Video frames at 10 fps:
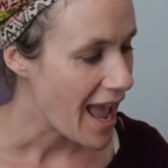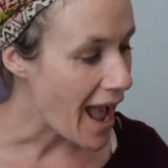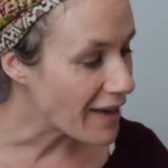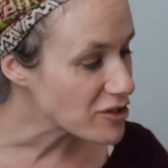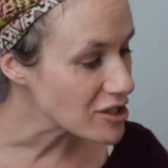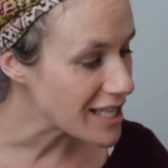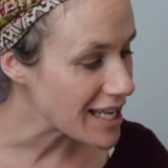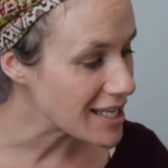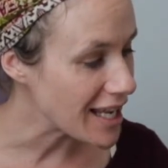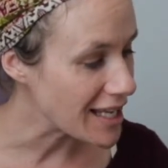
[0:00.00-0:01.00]
After
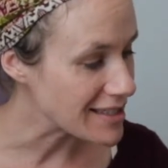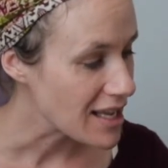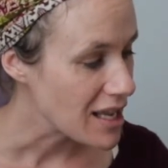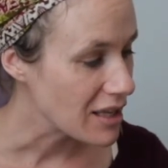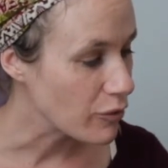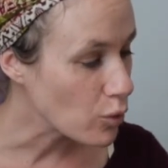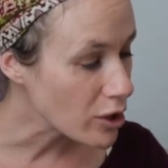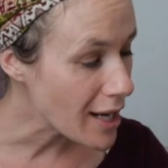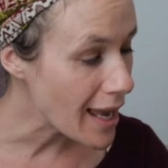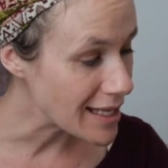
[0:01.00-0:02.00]
10 days, if
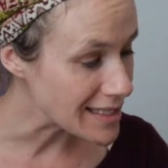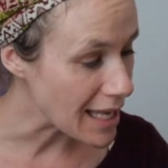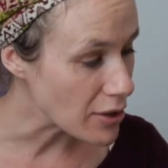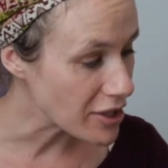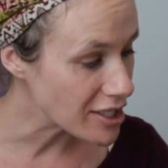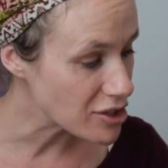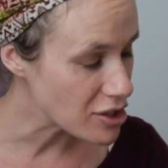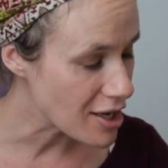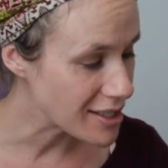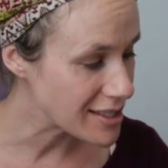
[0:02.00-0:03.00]
we're not as healthy and
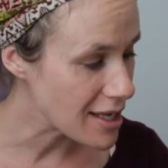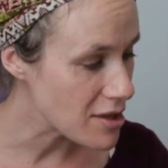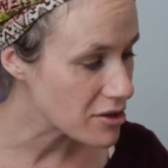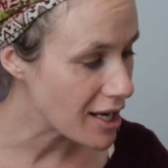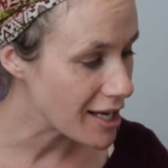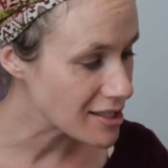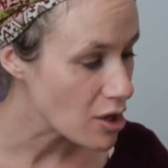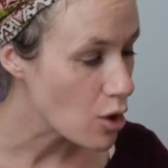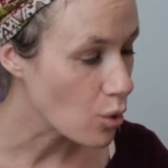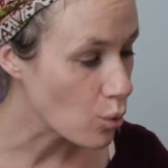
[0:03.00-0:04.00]
strong as the other guys,
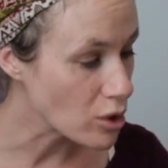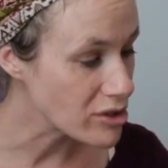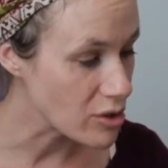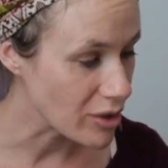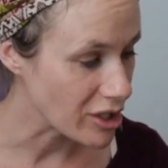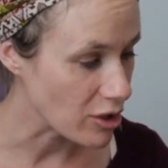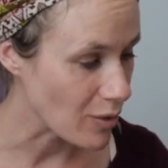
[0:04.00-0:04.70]
we'll do it your